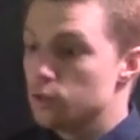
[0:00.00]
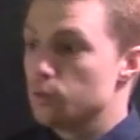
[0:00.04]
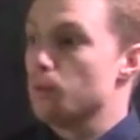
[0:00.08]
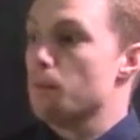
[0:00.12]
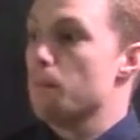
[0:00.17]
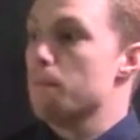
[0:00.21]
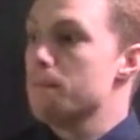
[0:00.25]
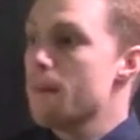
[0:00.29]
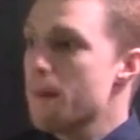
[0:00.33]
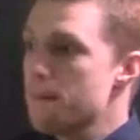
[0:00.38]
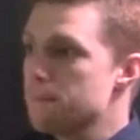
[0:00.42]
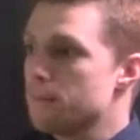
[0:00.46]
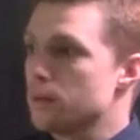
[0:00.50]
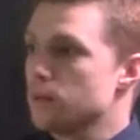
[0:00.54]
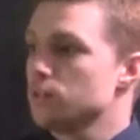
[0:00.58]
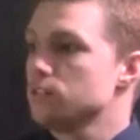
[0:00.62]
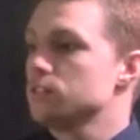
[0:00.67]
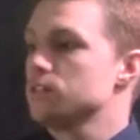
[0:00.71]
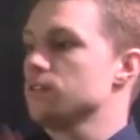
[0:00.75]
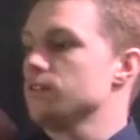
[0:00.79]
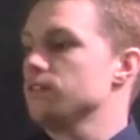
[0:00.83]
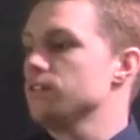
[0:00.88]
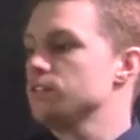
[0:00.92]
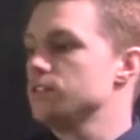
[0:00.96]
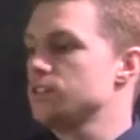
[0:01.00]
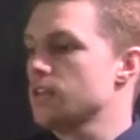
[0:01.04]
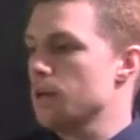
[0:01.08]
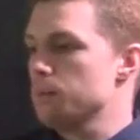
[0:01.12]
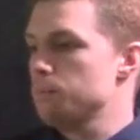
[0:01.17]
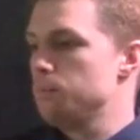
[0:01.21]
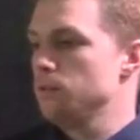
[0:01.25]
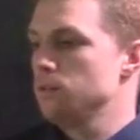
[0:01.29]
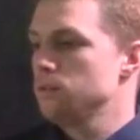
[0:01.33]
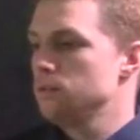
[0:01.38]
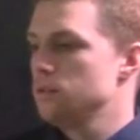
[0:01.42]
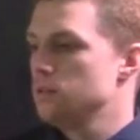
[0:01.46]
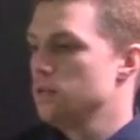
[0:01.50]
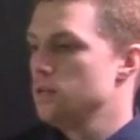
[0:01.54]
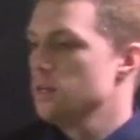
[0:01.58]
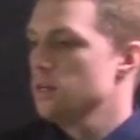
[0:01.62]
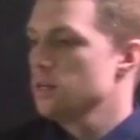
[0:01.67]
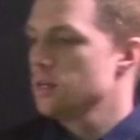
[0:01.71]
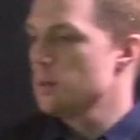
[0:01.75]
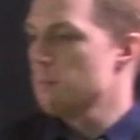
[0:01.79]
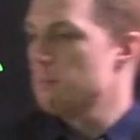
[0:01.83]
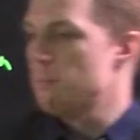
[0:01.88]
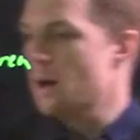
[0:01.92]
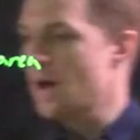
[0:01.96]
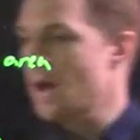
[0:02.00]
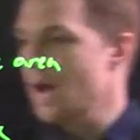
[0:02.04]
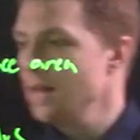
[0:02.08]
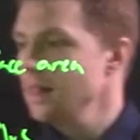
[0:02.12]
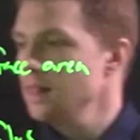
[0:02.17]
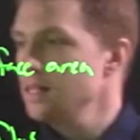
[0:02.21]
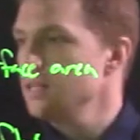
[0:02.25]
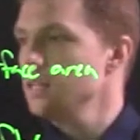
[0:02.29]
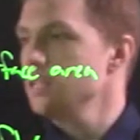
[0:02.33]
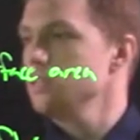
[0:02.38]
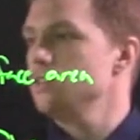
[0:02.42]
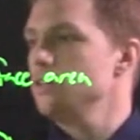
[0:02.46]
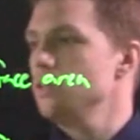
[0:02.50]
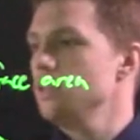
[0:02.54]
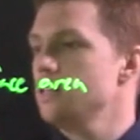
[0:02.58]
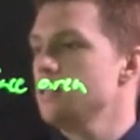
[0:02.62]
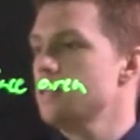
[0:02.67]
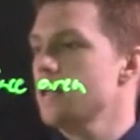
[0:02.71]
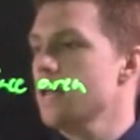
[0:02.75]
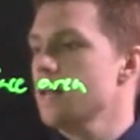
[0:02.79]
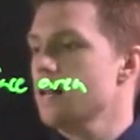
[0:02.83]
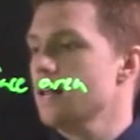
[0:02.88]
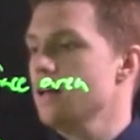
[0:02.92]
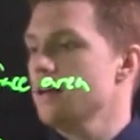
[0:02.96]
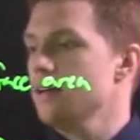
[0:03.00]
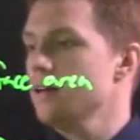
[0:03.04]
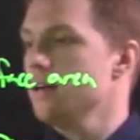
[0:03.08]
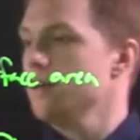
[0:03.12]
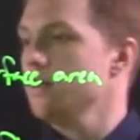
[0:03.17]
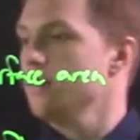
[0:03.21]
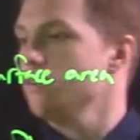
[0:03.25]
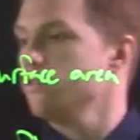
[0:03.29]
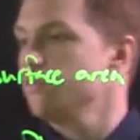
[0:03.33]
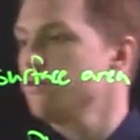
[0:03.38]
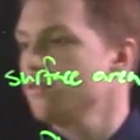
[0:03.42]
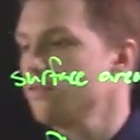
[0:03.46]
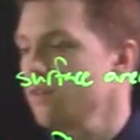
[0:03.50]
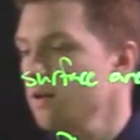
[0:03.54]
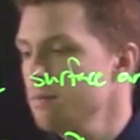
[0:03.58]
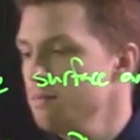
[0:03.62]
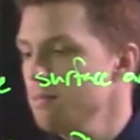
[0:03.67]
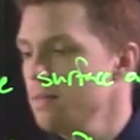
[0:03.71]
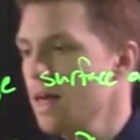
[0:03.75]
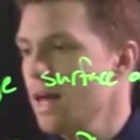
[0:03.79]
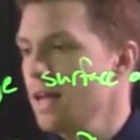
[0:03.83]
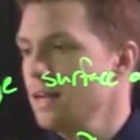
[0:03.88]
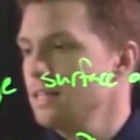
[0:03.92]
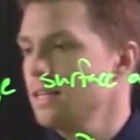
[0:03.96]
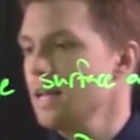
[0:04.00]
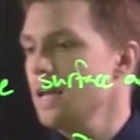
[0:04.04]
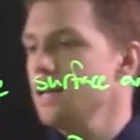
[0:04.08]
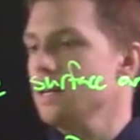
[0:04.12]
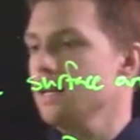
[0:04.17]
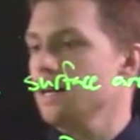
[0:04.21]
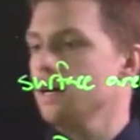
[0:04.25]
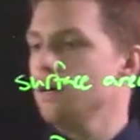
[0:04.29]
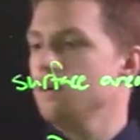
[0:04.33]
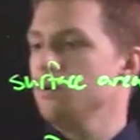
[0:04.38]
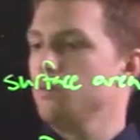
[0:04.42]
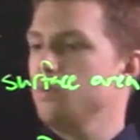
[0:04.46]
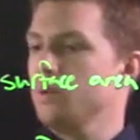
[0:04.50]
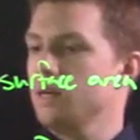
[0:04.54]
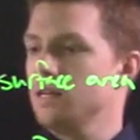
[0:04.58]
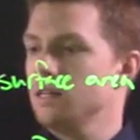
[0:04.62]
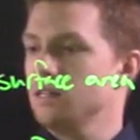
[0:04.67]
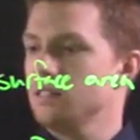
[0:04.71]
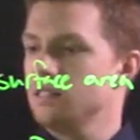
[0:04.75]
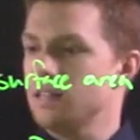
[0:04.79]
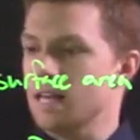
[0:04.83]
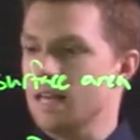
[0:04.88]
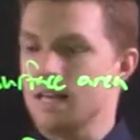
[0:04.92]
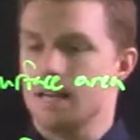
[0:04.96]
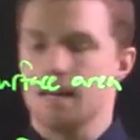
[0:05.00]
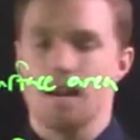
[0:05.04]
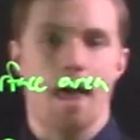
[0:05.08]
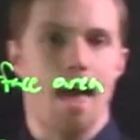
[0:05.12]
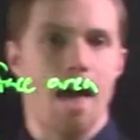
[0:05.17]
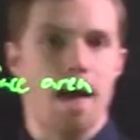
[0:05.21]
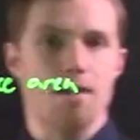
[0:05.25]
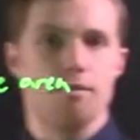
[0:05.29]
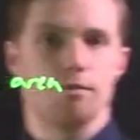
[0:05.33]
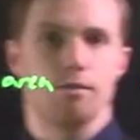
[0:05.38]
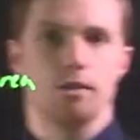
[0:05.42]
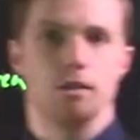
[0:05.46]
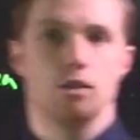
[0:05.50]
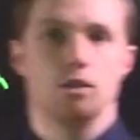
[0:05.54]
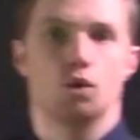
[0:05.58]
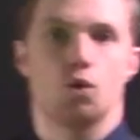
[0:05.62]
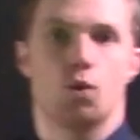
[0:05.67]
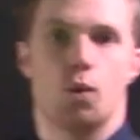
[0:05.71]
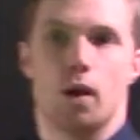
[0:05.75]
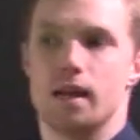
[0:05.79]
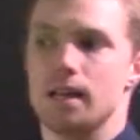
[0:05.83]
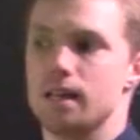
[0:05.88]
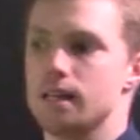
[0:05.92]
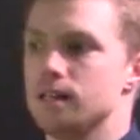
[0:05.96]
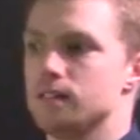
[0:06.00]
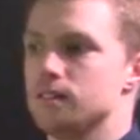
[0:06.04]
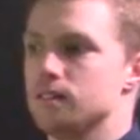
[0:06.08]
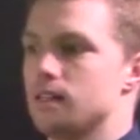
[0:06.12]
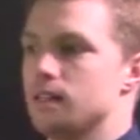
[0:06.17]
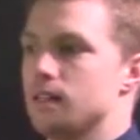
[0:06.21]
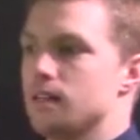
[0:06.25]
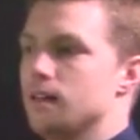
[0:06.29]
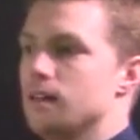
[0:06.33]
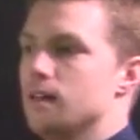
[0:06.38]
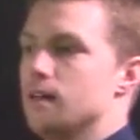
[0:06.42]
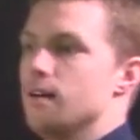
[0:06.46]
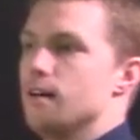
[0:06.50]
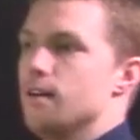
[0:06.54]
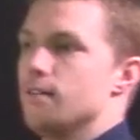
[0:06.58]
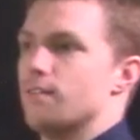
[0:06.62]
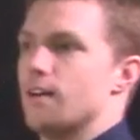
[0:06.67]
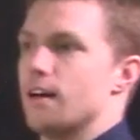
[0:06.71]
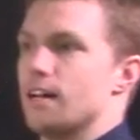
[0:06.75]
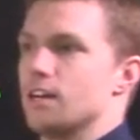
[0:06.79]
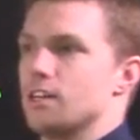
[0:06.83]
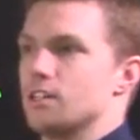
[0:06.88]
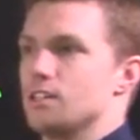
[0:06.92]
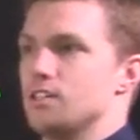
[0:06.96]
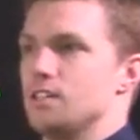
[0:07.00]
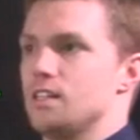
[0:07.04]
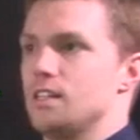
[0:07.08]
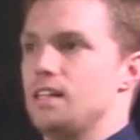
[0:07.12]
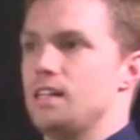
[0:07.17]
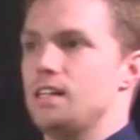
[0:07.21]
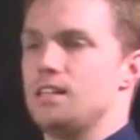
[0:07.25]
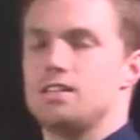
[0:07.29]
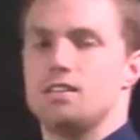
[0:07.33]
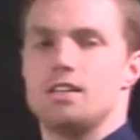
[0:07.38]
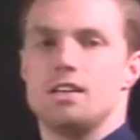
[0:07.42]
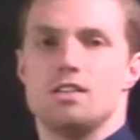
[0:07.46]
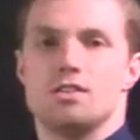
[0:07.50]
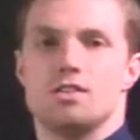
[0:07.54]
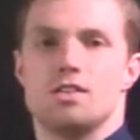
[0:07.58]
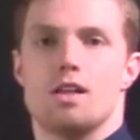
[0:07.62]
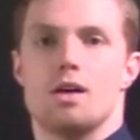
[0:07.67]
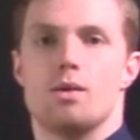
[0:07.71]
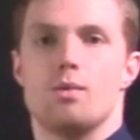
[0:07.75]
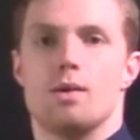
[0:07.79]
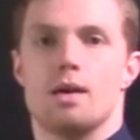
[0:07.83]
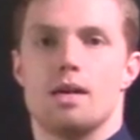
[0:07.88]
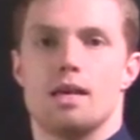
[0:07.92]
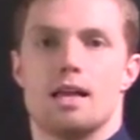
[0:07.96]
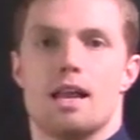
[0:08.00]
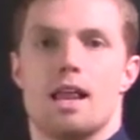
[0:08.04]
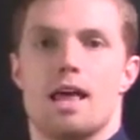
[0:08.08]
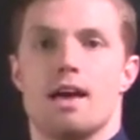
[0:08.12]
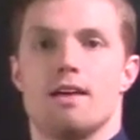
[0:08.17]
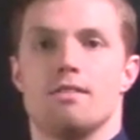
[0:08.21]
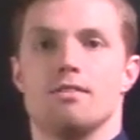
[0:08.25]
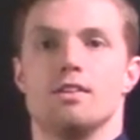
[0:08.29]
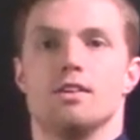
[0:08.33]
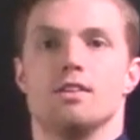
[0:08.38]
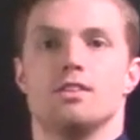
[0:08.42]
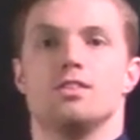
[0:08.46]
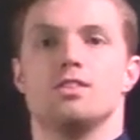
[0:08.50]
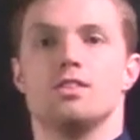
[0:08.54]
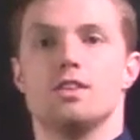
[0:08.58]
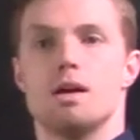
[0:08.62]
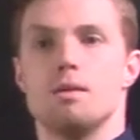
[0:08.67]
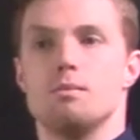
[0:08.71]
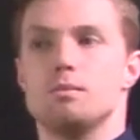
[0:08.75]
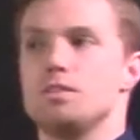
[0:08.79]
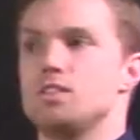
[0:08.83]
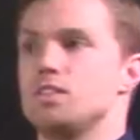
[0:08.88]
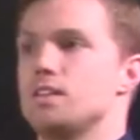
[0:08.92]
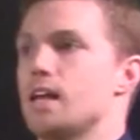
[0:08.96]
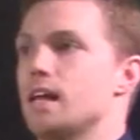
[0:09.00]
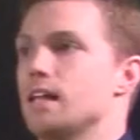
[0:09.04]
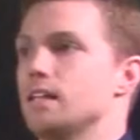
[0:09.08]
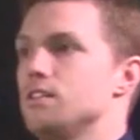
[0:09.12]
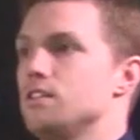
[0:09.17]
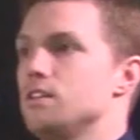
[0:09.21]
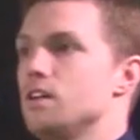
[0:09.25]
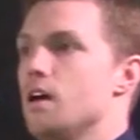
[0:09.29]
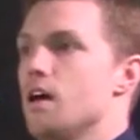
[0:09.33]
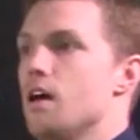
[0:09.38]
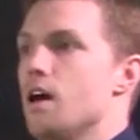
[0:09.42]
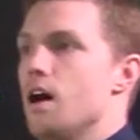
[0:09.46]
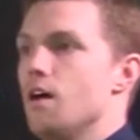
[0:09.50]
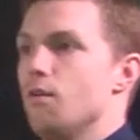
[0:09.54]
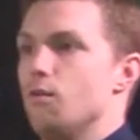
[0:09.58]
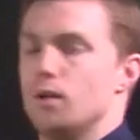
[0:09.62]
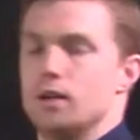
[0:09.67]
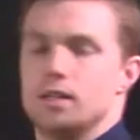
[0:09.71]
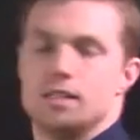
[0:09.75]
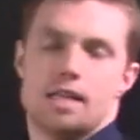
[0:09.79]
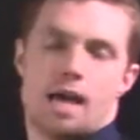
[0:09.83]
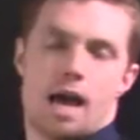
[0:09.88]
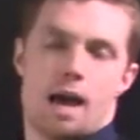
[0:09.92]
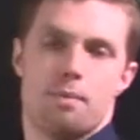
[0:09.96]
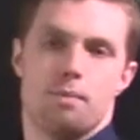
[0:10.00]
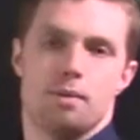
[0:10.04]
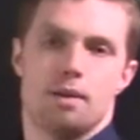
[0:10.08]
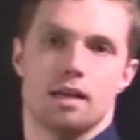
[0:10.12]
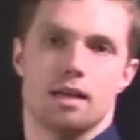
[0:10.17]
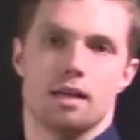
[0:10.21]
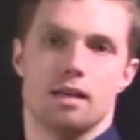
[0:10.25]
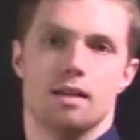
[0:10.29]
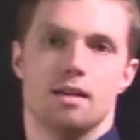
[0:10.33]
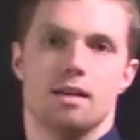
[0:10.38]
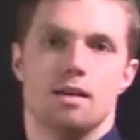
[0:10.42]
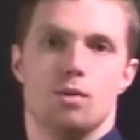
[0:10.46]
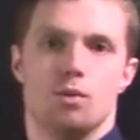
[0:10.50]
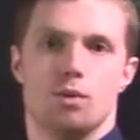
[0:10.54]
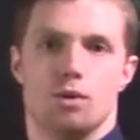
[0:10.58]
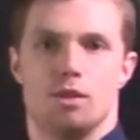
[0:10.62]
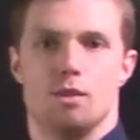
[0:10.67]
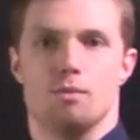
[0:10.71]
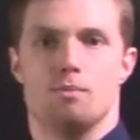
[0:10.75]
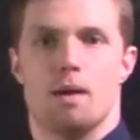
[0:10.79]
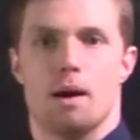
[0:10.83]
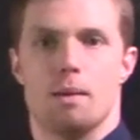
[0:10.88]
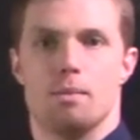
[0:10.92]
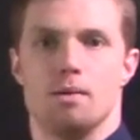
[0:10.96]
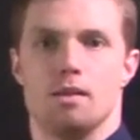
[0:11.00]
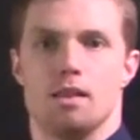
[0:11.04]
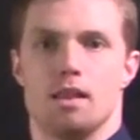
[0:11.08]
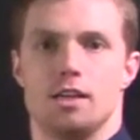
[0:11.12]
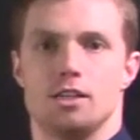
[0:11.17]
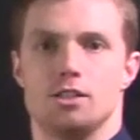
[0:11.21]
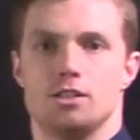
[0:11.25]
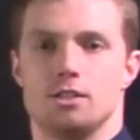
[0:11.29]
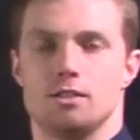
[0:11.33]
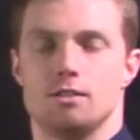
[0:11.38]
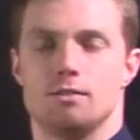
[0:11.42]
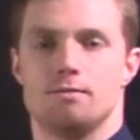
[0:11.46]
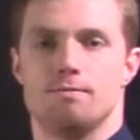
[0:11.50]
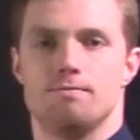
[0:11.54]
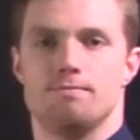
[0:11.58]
members of the sample, compile it into the data, and then from that data, we can take an average quite easily, find our statistics so that we can have some sense of what is happening with the population.